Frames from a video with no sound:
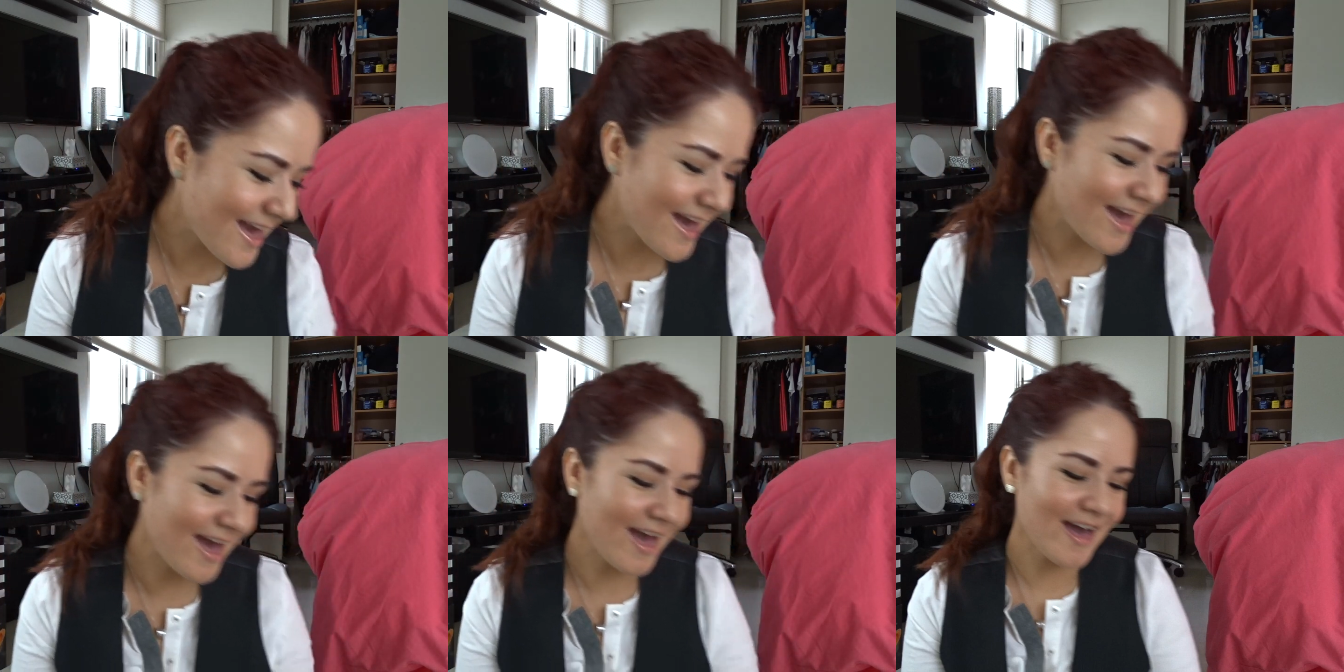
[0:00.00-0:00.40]

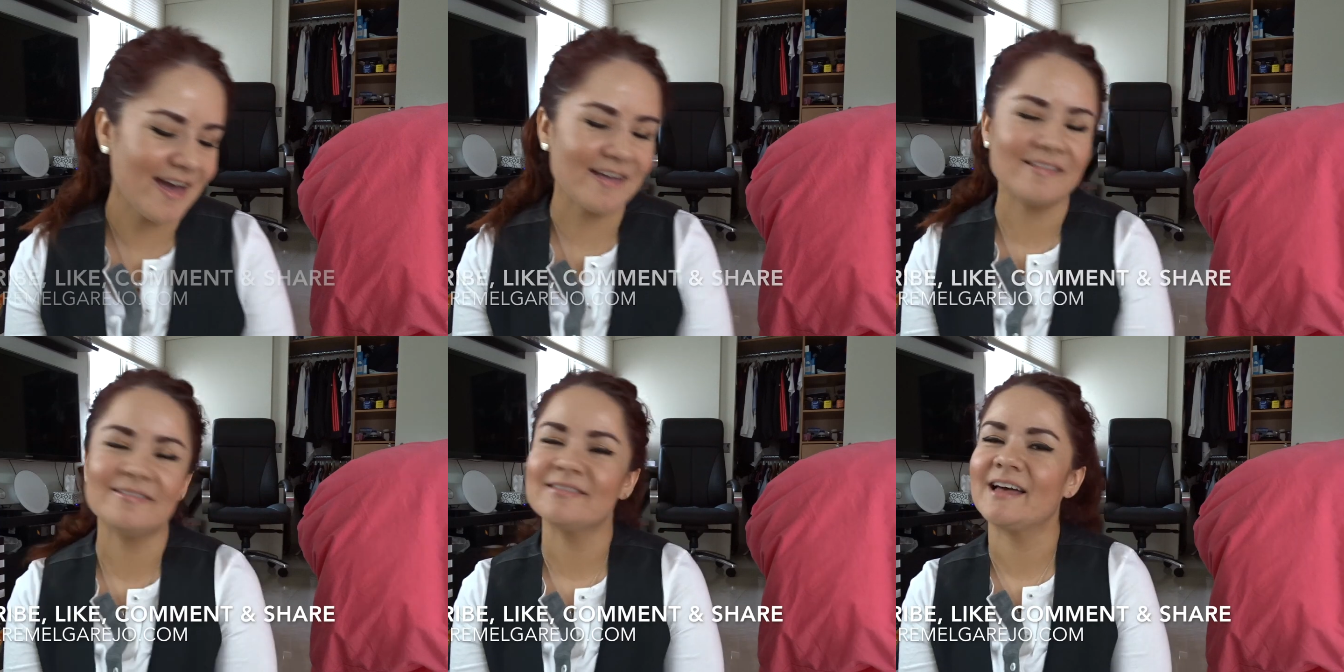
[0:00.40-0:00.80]

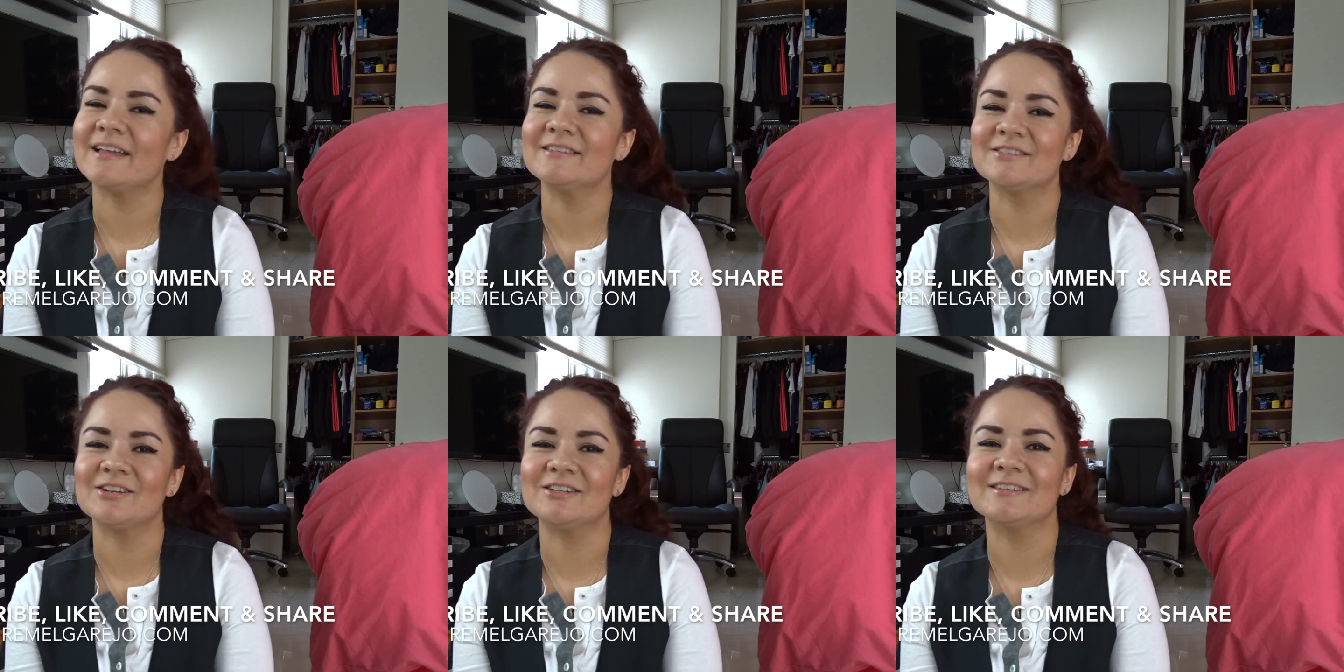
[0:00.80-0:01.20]
And
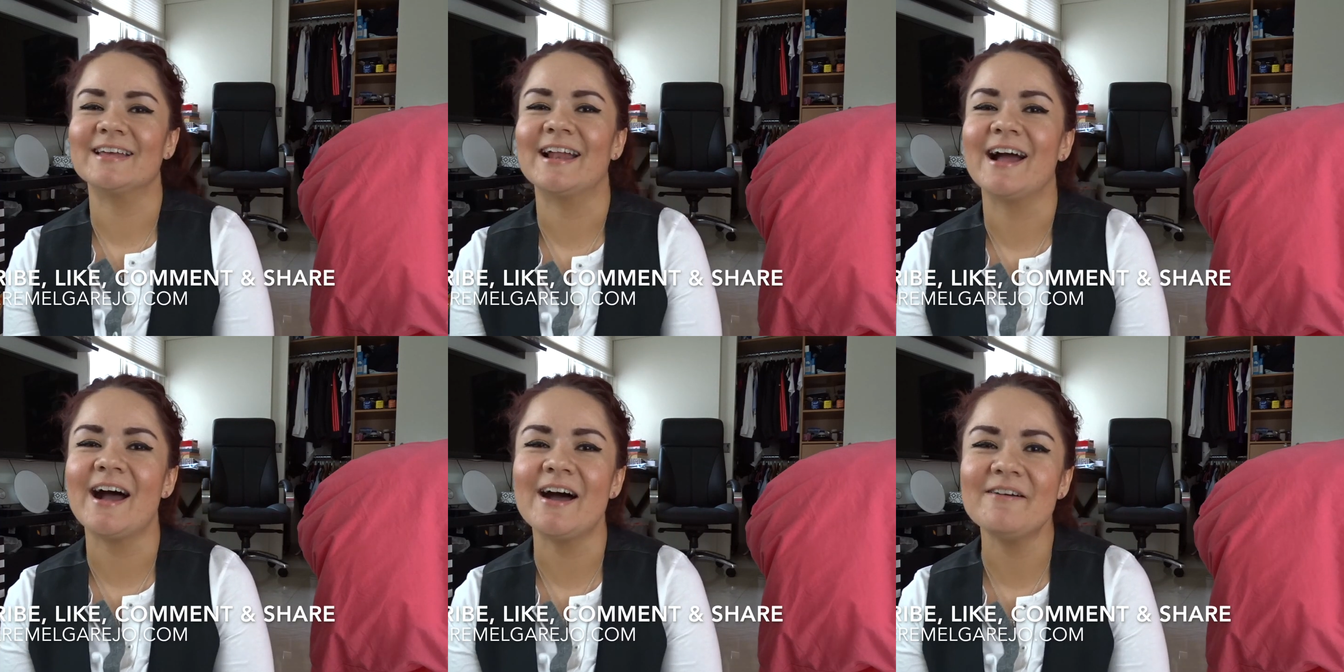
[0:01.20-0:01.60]
that's all that
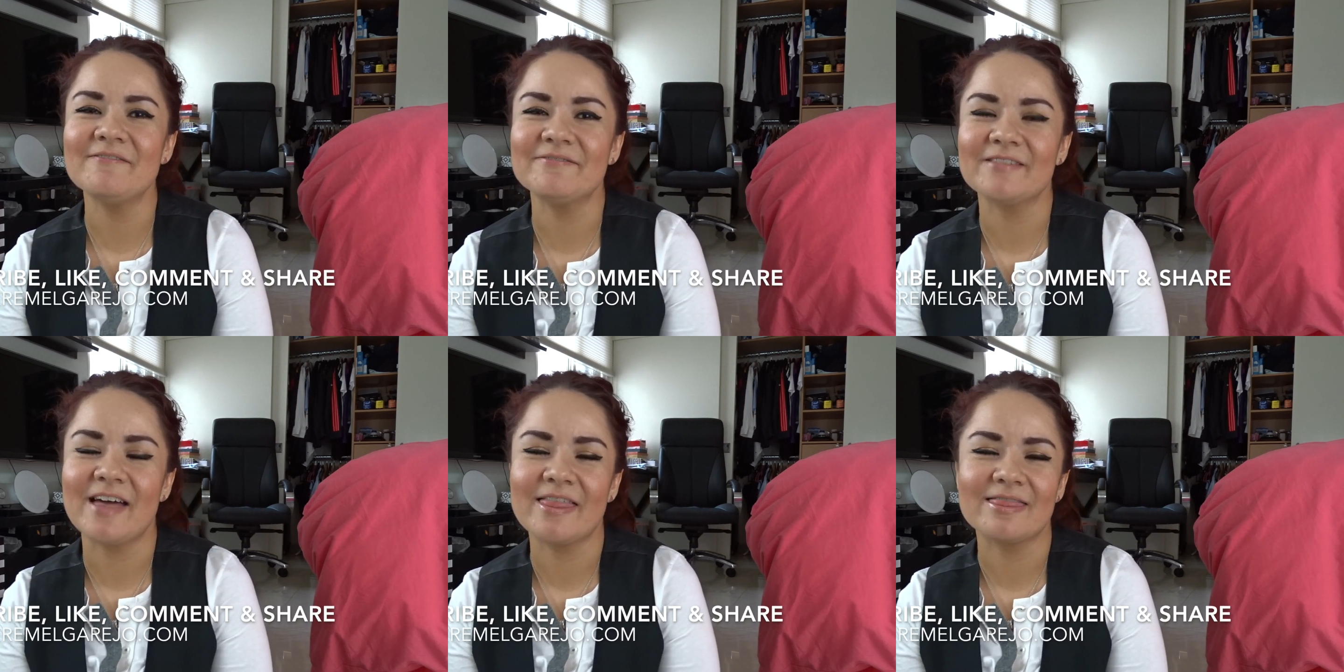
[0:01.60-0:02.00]
I
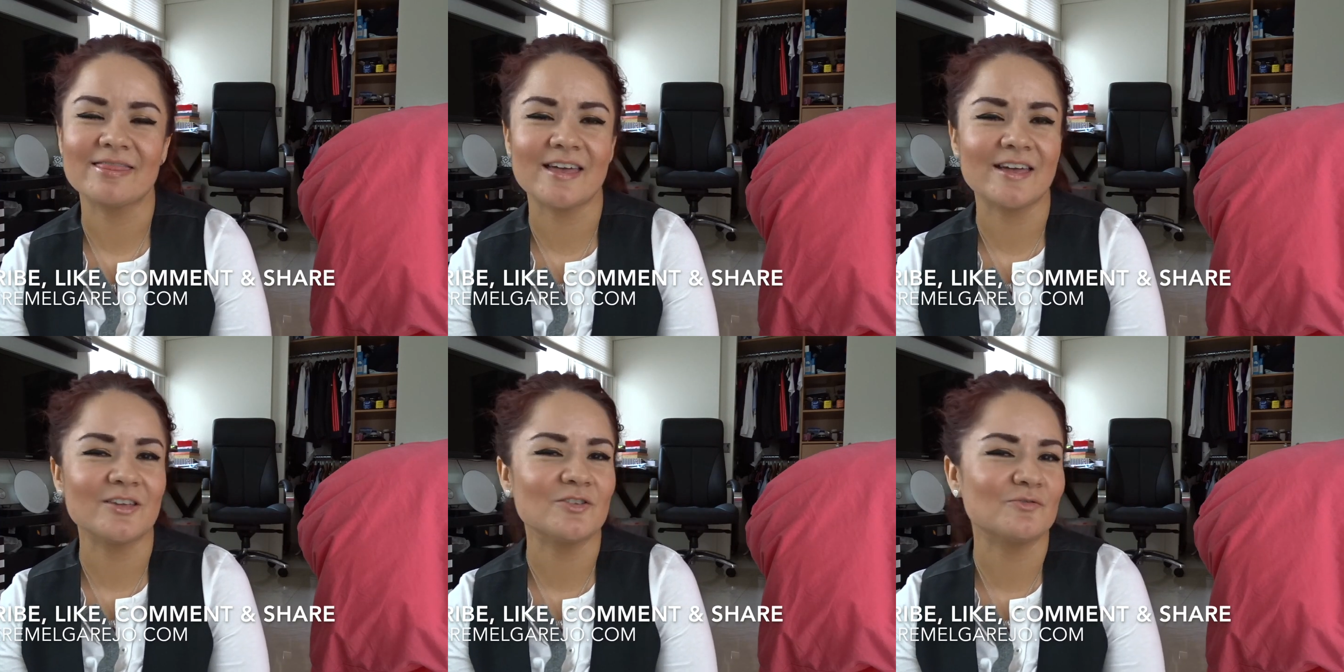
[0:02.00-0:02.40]
have.
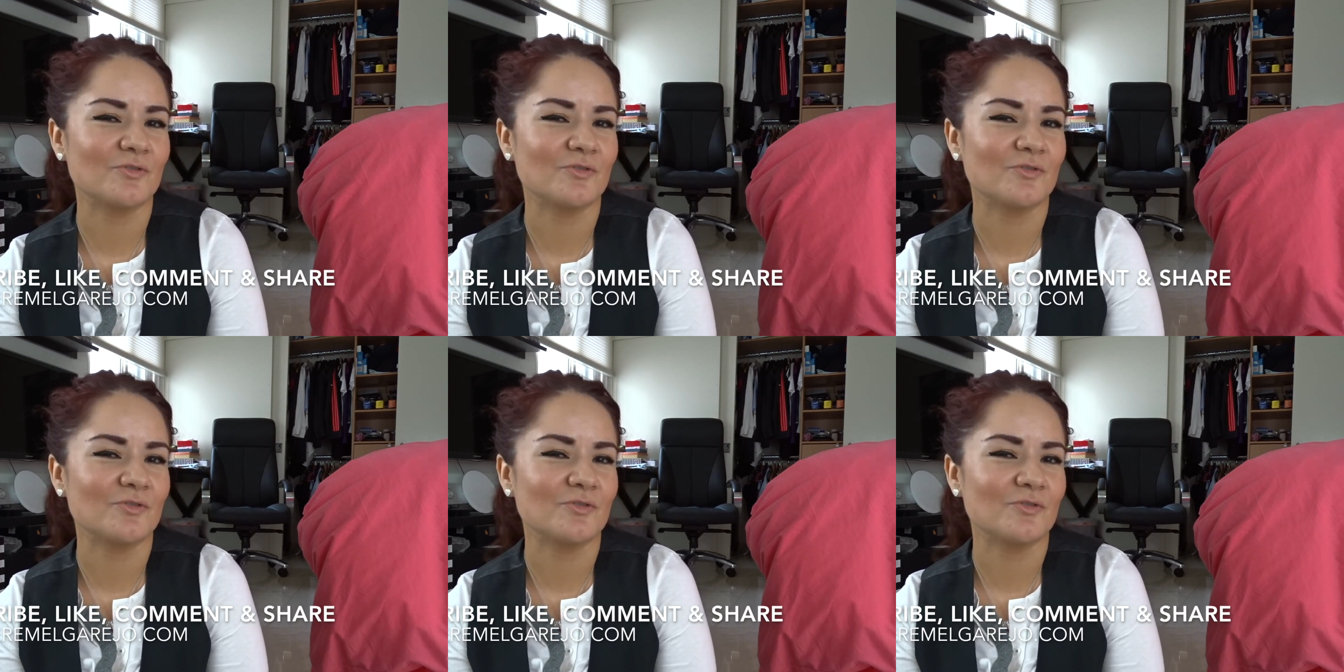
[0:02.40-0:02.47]
Thank